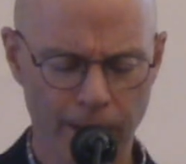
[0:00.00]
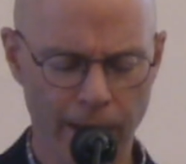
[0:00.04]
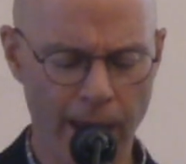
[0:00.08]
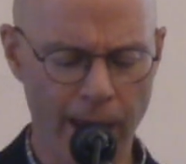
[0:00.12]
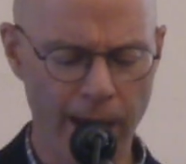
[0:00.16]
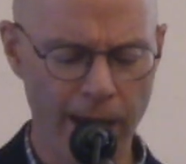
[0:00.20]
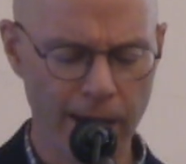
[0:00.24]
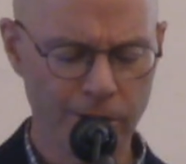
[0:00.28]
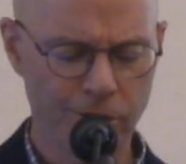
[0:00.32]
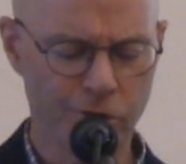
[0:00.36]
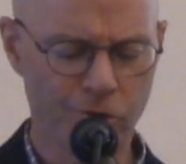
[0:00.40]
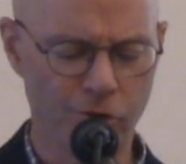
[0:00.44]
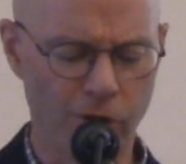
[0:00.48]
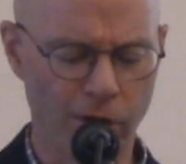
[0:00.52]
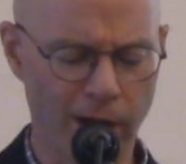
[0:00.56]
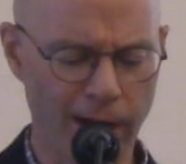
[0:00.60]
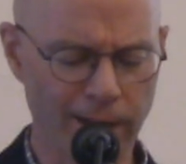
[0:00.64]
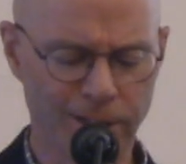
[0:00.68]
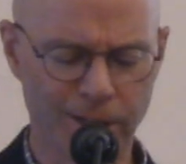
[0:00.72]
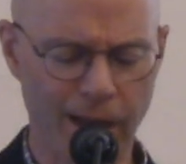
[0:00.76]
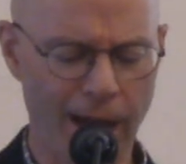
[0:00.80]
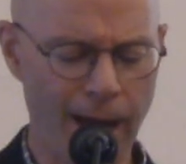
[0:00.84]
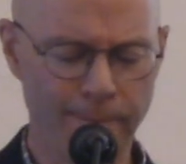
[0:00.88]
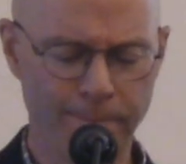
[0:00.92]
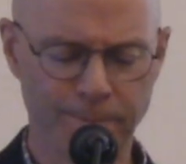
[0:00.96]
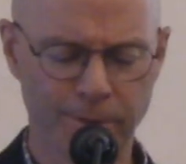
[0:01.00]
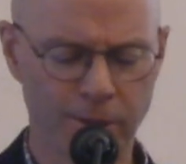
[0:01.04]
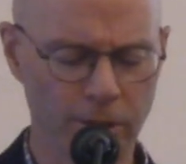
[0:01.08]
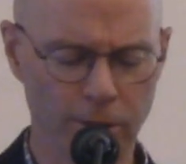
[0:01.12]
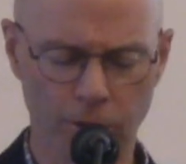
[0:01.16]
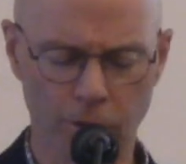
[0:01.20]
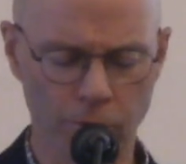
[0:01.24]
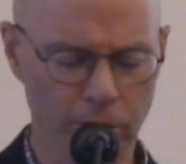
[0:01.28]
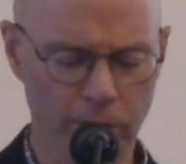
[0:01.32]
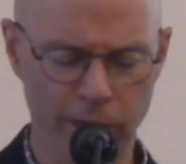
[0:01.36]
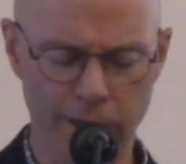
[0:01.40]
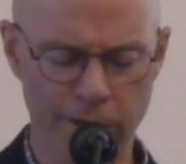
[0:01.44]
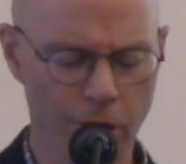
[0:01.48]
Andrew has
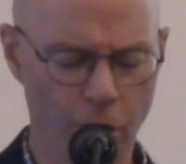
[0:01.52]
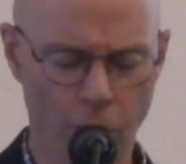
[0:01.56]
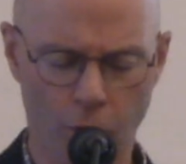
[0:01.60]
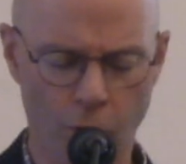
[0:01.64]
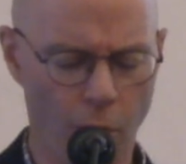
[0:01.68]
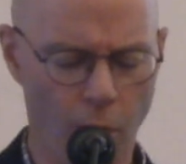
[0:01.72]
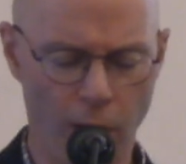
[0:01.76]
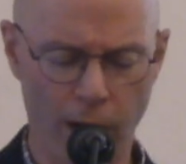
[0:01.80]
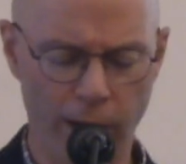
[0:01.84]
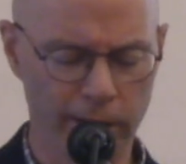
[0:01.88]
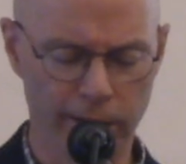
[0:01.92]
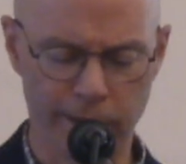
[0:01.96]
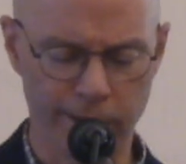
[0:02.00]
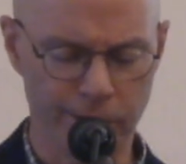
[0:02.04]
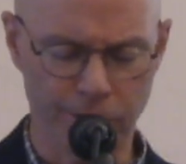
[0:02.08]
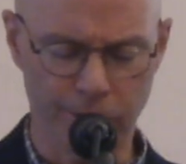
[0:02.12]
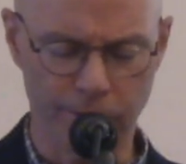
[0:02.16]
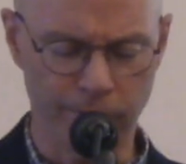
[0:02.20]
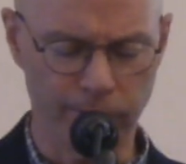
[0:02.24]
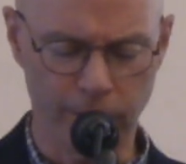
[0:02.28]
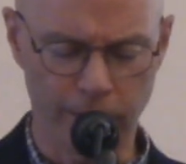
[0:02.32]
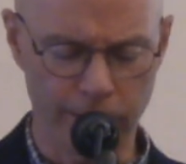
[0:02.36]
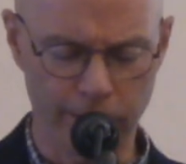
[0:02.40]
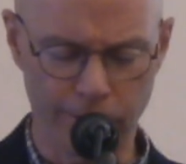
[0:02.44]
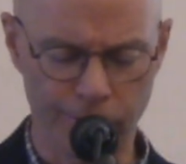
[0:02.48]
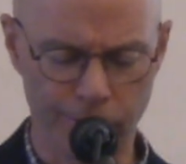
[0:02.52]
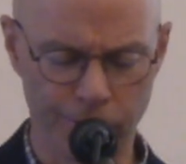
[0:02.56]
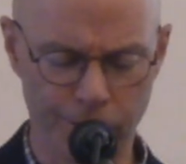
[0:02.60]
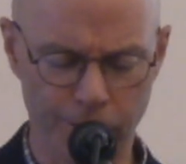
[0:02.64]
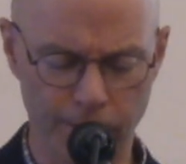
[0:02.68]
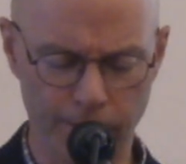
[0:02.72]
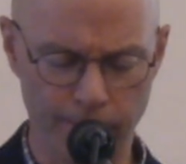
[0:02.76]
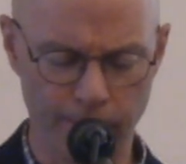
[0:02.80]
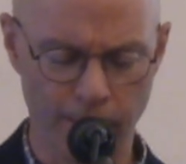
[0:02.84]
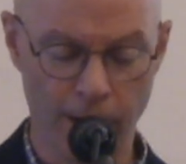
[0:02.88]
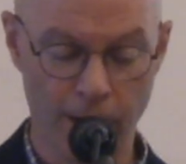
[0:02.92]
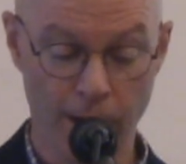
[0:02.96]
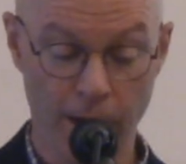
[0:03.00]
absolutely no qualities of
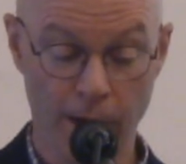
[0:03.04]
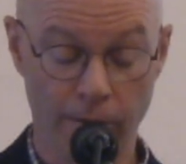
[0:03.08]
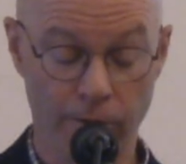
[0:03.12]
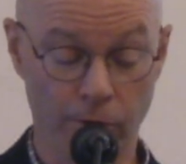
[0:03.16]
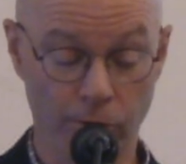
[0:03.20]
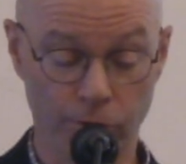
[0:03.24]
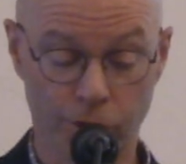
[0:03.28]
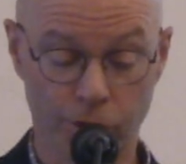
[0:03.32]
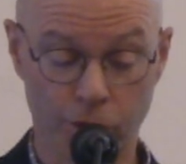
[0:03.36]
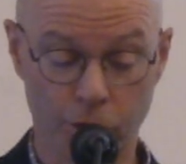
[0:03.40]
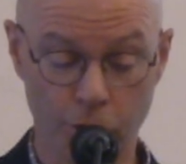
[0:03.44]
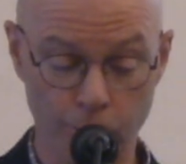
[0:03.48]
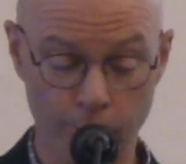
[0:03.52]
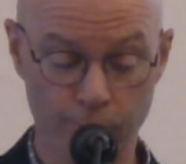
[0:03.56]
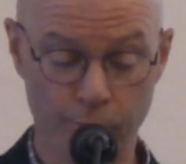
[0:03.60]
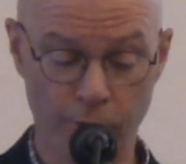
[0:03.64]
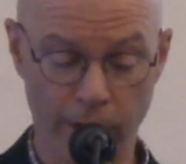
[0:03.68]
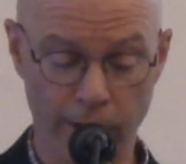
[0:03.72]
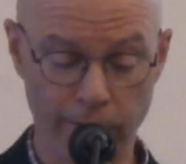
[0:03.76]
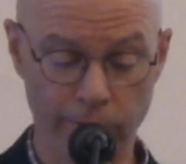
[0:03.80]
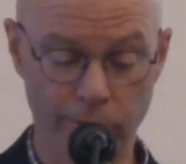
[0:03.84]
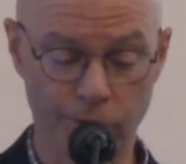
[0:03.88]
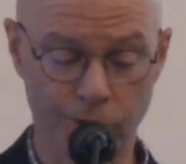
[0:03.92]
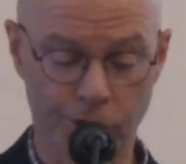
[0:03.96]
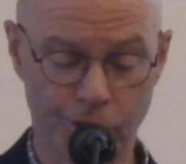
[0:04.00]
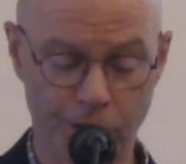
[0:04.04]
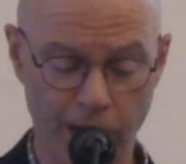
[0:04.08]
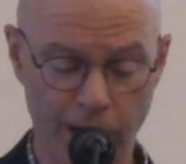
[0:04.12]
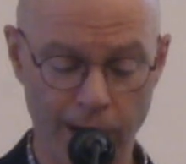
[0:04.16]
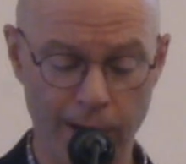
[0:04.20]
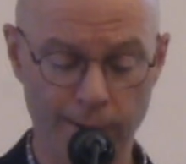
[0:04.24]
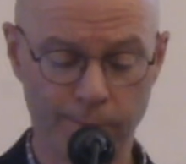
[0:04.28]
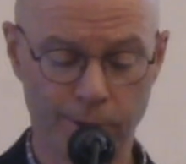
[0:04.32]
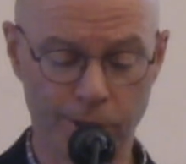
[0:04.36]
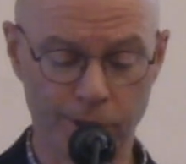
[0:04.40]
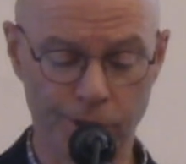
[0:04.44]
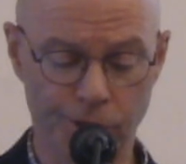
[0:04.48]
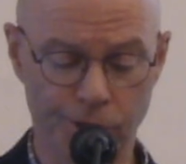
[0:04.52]
leadership. Those two brothers,
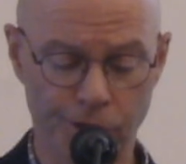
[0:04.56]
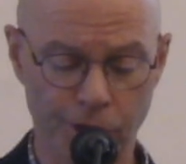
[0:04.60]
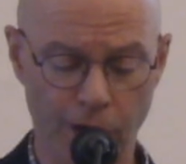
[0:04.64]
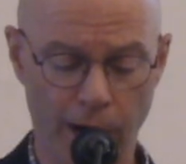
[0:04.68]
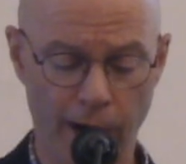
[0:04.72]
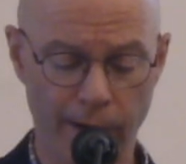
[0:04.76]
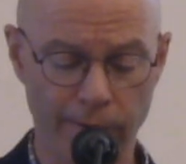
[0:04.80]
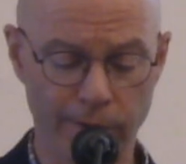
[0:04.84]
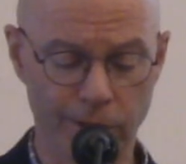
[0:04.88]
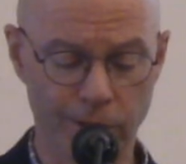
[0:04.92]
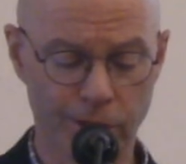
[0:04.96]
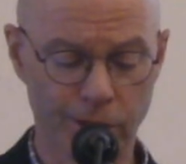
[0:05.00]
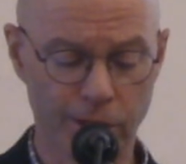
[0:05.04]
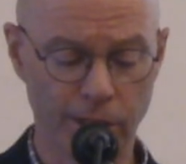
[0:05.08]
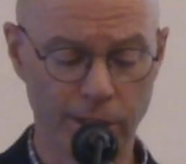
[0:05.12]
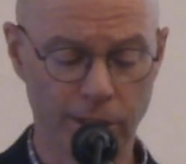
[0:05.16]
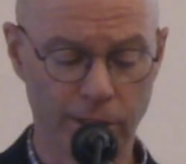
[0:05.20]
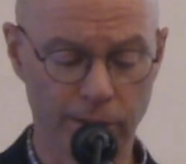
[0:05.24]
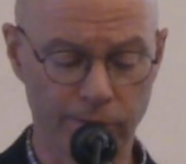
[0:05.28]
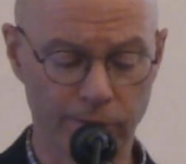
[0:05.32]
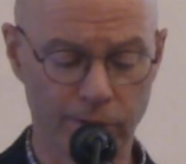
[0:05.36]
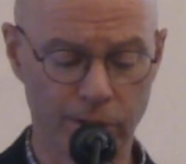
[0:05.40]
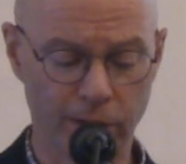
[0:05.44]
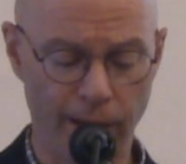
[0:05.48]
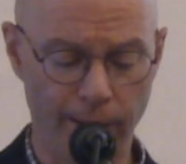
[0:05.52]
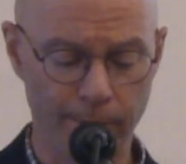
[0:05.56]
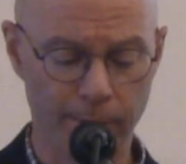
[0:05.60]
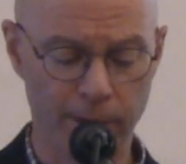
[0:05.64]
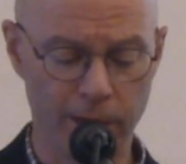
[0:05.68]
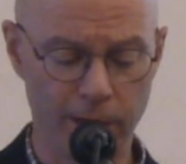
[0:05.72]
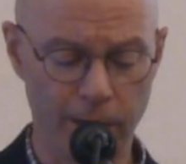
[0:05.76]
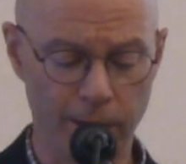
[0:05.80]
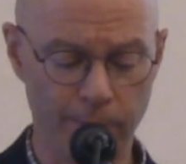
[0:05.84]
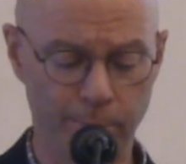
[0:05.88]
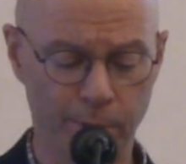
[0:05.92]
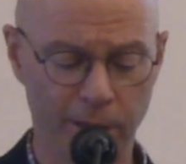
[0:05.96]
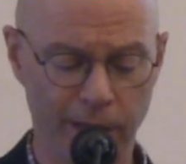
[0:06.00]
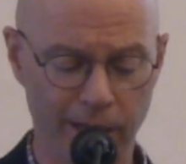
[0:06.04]
James and John, the sons of
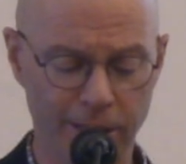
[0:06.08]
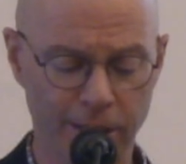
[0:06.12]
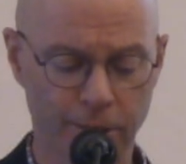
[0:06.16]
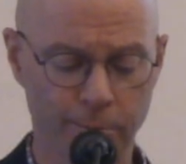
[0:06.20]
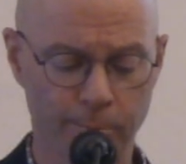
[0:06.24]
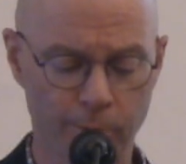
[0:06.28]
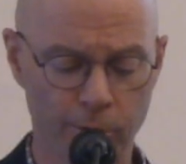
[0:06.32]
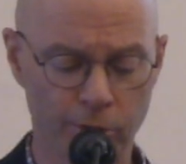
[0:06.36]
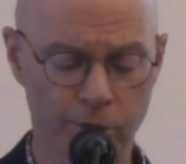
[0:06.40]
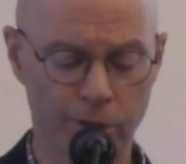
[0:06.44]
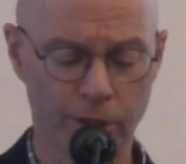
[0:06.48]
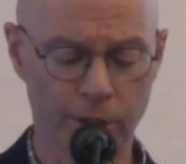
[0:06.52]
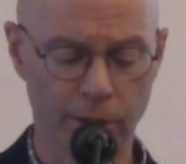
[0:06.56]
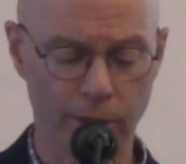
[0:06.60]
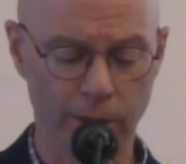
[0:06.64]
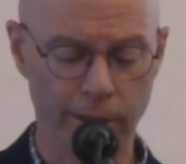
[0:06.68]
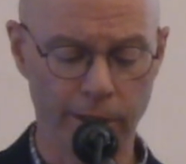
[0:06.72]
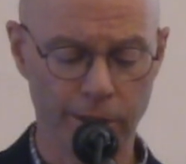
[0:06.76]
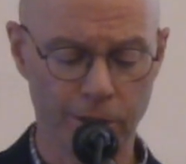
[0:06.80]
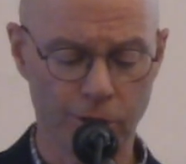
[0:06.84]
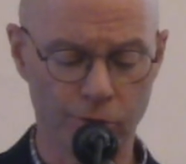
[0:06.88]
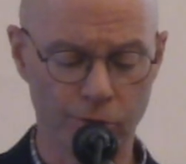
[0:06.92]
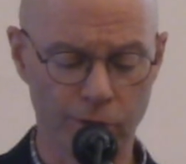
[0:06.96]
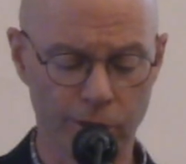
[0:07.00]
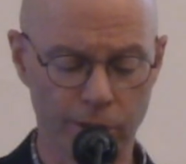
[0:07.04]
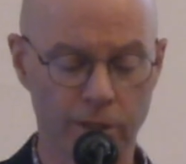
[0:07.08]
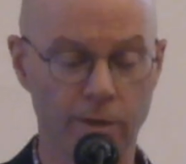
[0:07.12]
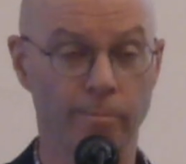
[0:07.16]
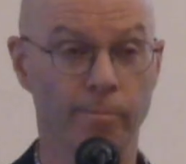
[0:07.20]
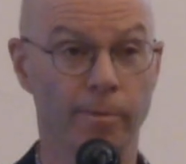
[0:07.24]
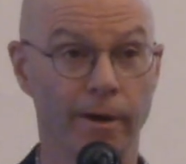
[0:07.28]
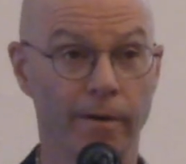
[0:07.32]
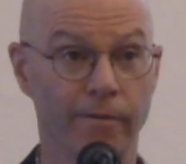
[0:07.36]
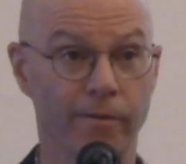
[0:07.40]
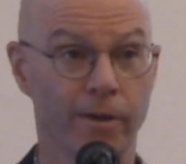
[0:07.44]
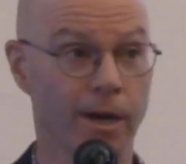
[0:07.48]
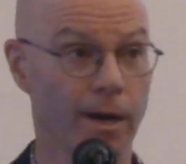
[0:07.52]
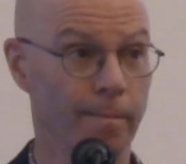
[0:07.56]
Zebedee, place personal interest
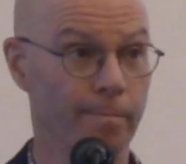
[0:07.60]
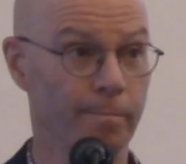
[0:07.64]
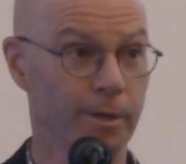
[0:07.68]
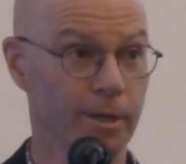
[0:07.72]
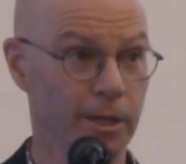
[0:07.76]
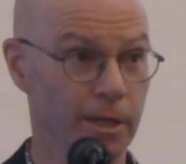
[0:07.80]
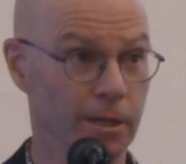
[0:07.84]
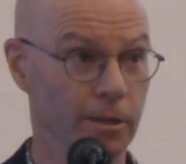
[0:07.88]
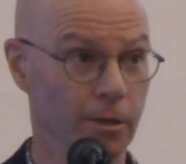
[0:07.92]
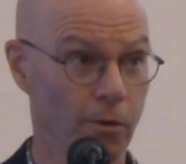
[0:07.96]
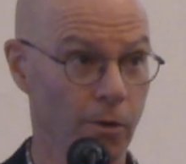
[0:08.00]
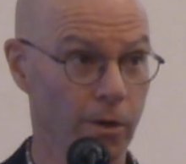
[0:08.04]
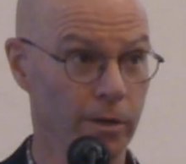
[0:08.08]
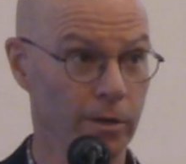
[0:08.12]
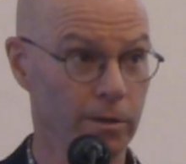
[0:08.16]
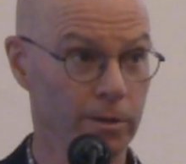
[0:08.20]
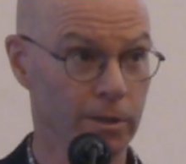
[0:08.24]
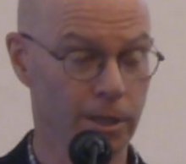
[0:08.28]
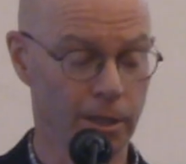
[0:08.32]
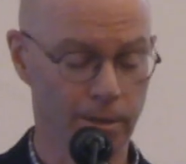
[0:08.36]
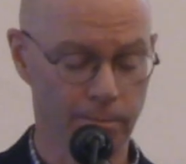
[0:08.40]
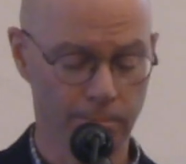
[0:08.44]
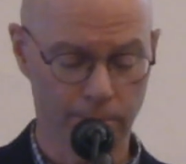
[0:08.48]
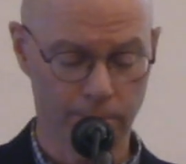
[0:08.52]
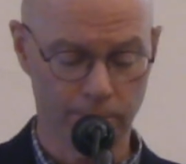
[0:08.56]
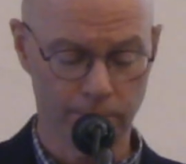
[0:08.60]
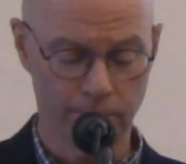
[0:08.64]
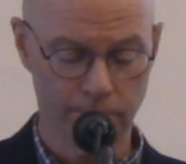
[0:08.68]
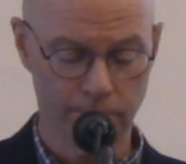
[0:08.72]
above company loyalty.